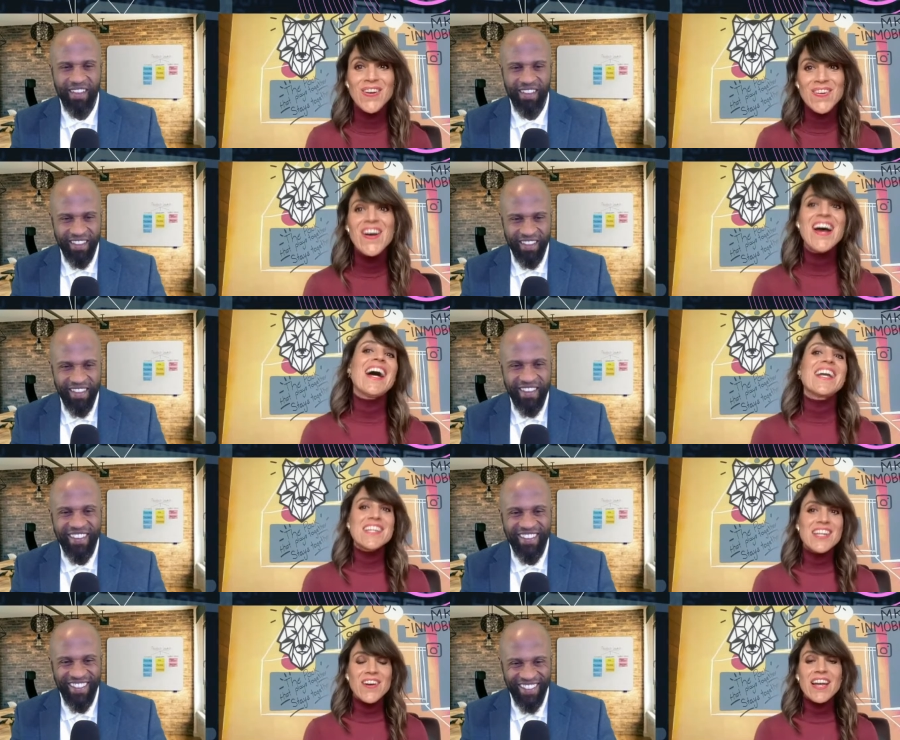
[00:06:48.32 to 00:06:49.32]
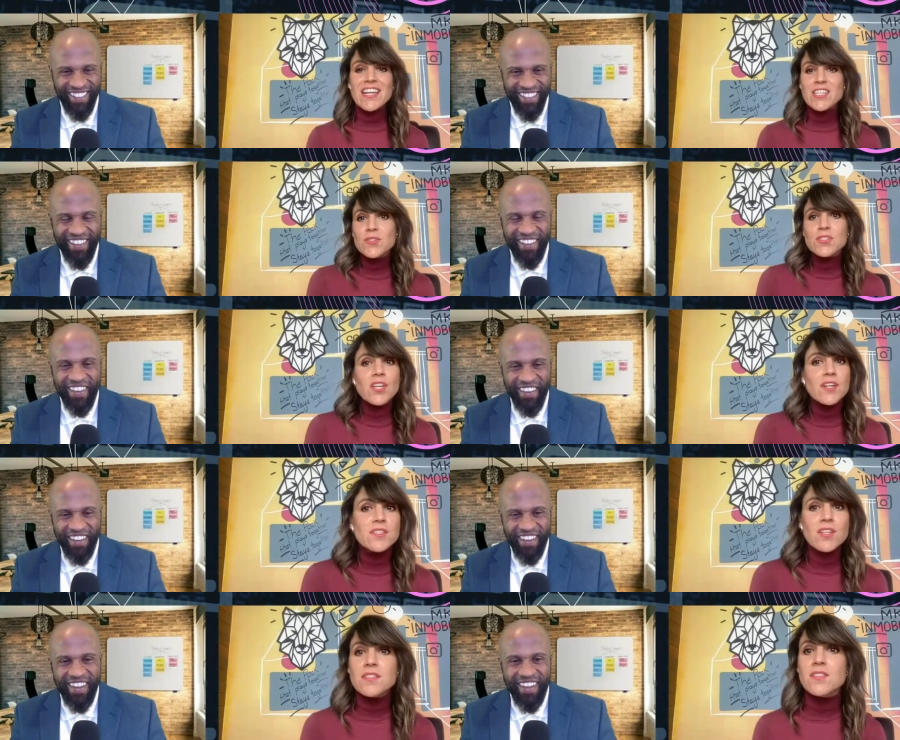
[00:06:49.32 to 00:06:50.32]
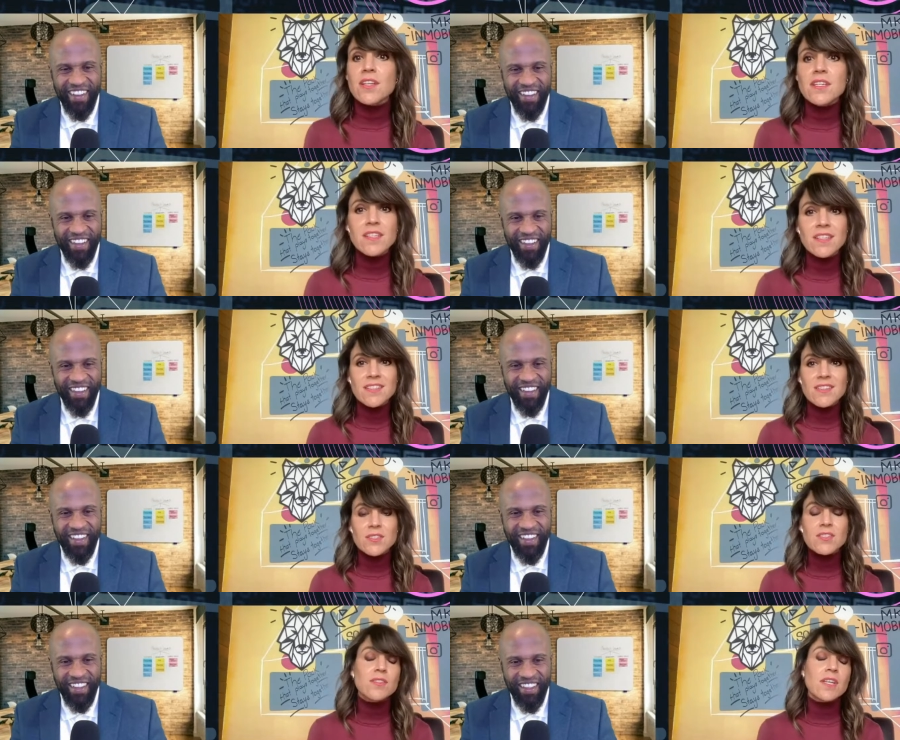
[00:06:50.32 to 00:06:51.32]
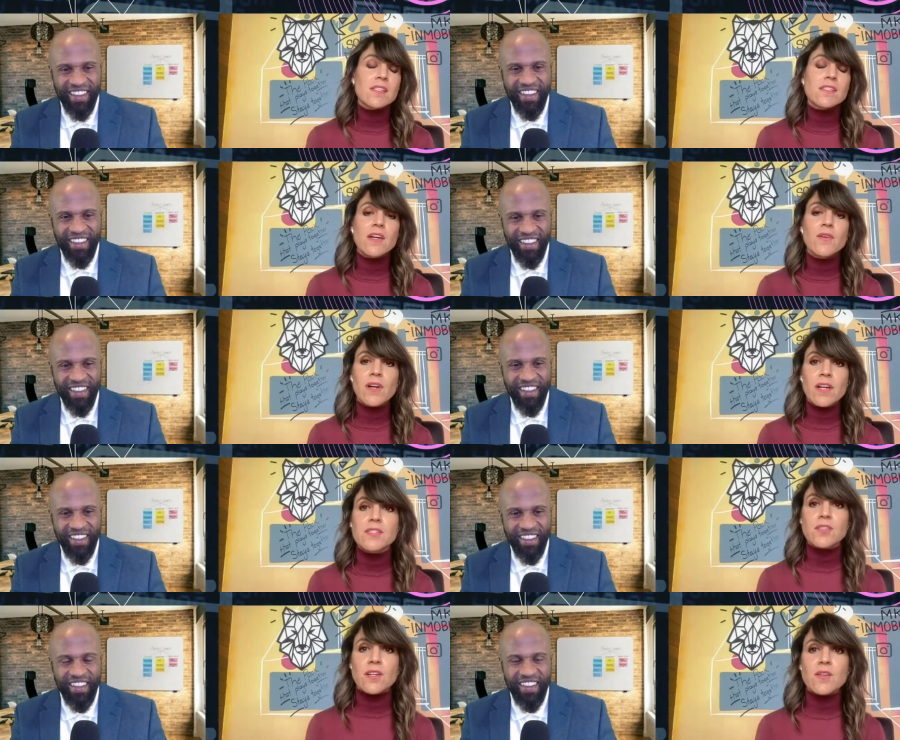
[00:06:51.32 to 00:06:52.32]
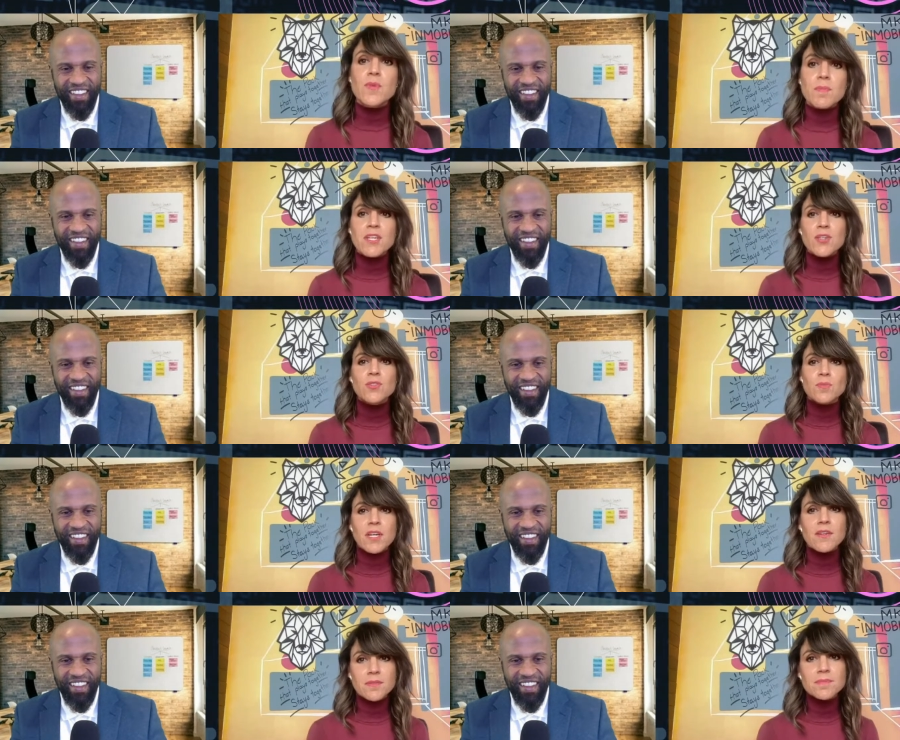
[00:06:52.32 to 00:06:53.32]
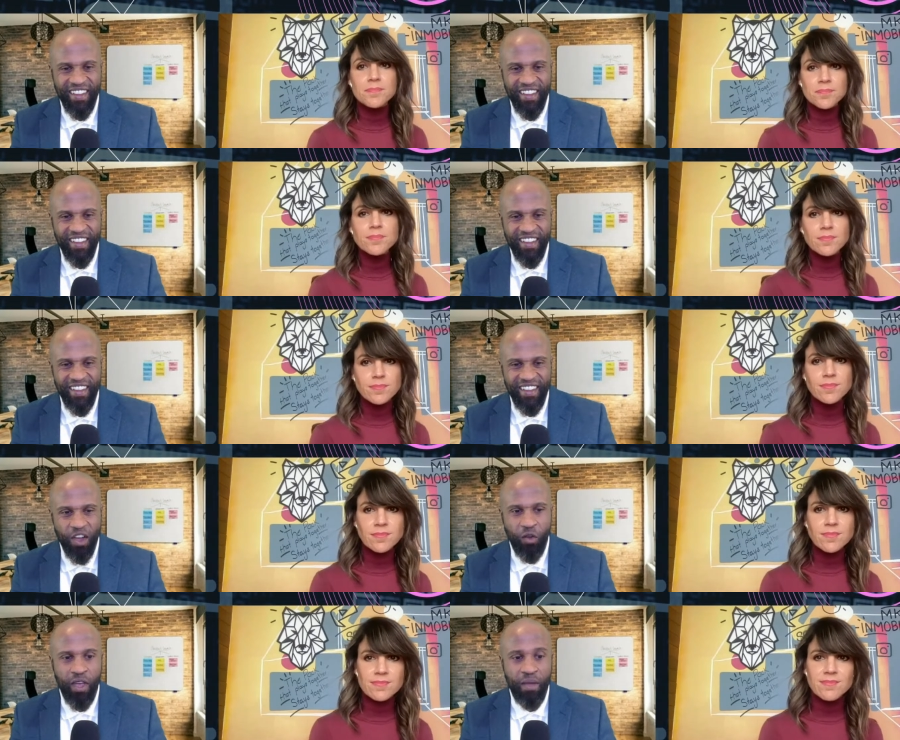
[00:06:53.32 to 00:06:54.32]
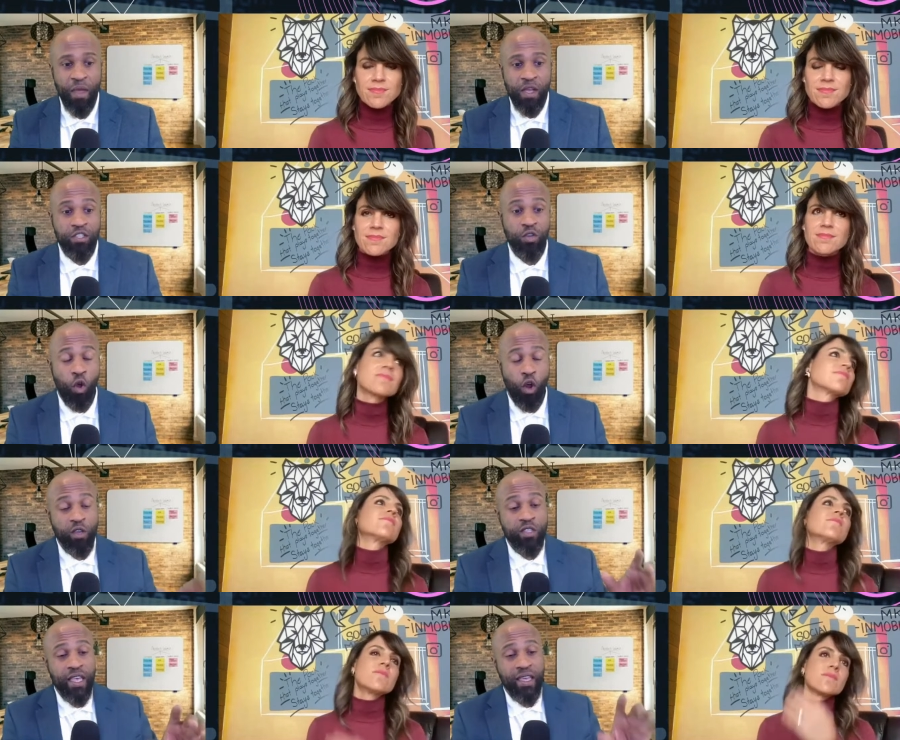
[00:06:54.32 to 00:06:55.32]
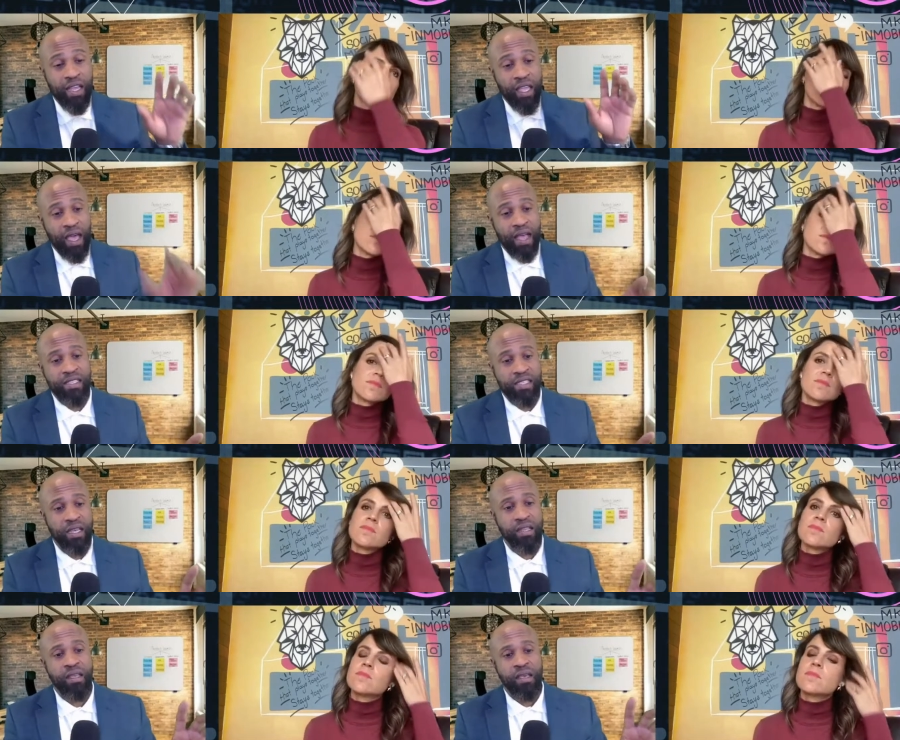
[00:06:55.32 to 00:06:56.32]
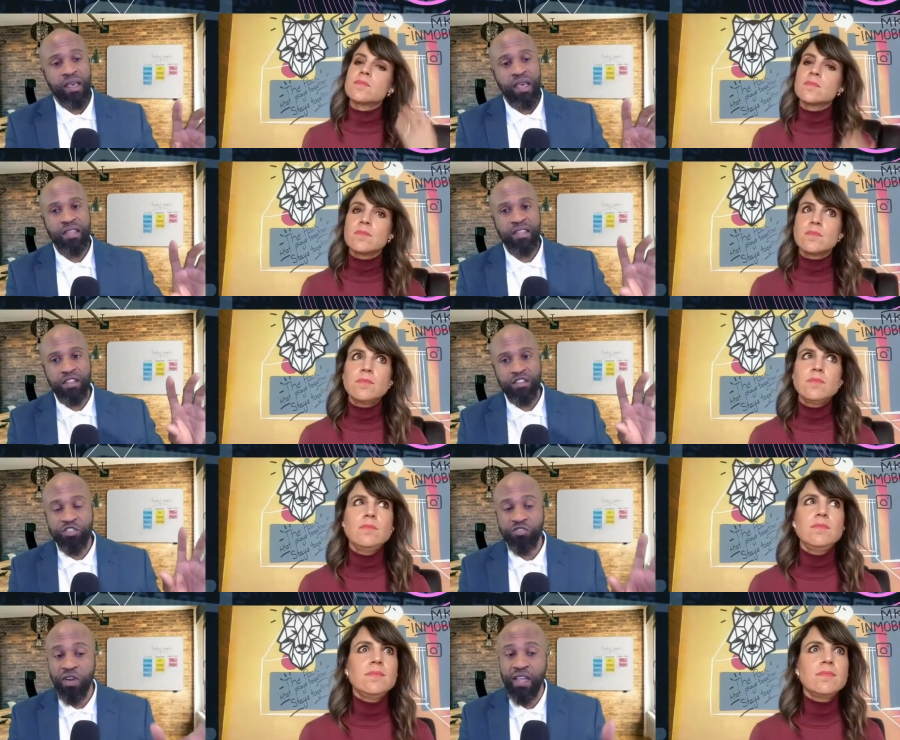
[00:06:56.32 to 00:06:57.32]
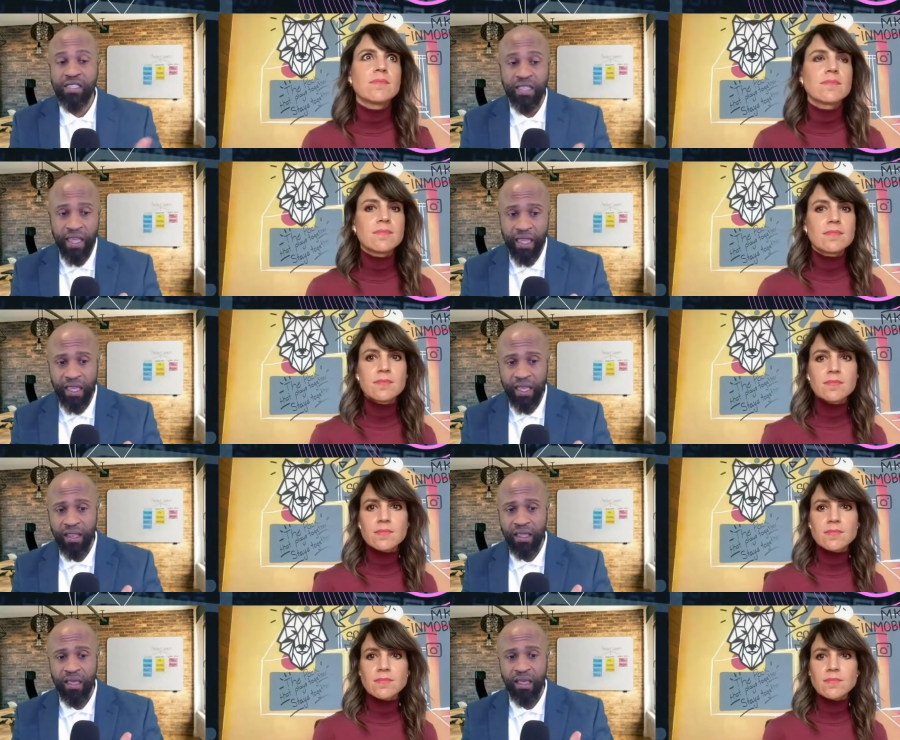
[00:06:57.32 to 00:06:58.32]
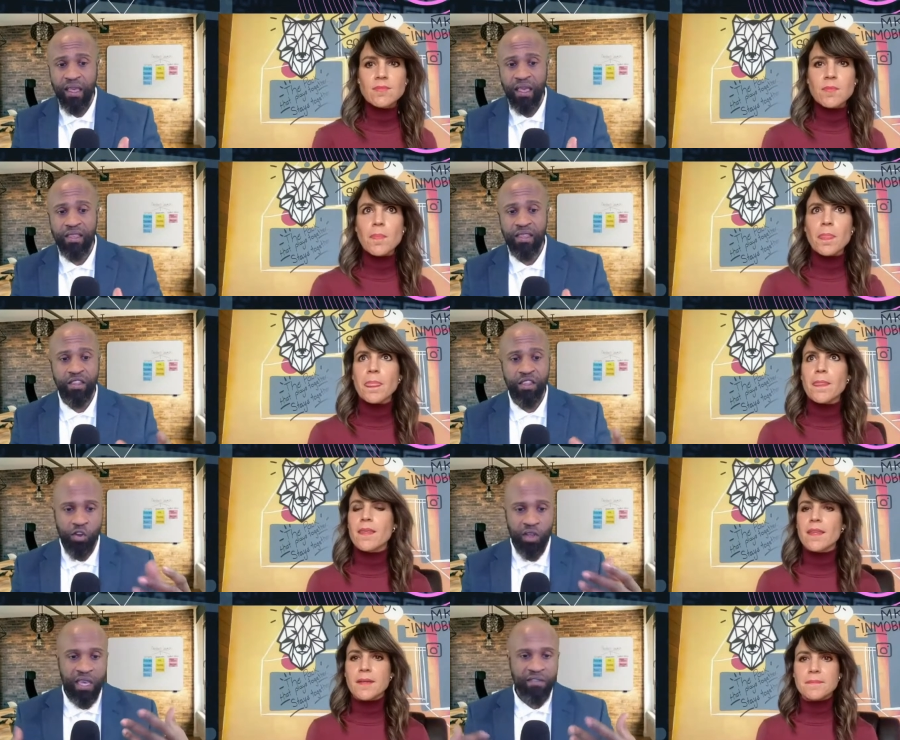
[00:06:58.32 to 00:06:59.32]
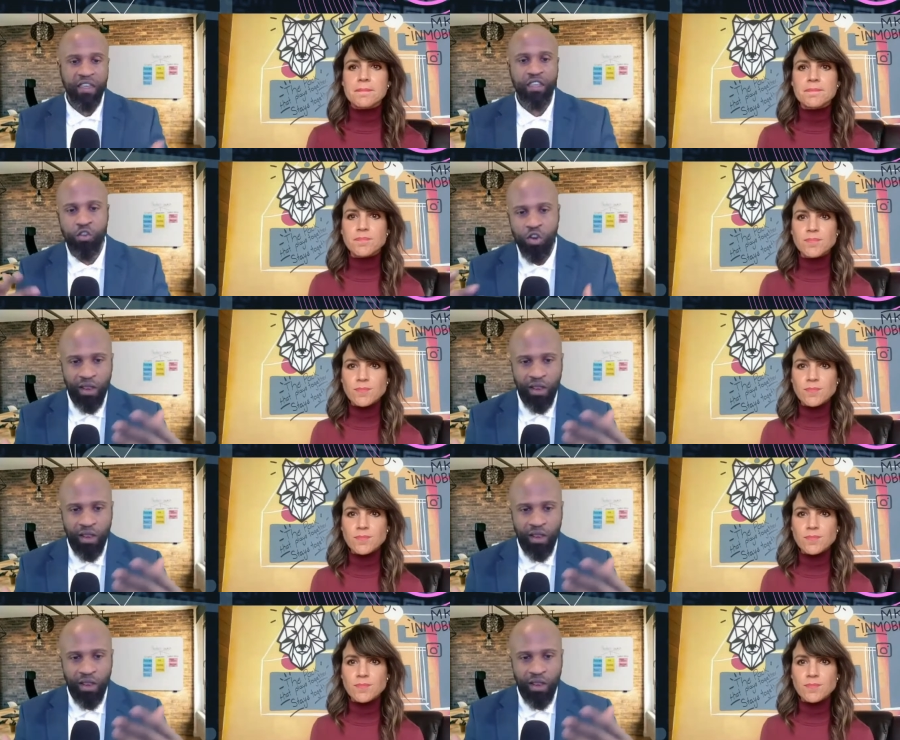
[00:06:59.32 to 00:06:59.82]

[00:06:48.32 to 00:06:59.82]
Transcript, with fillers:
Speaker 1: So, you know, I had to study, study, study. So that's how I started with my YouTube channel.
Speaker 2: Okay. So are you taking the content and then translating it, and then you're giving your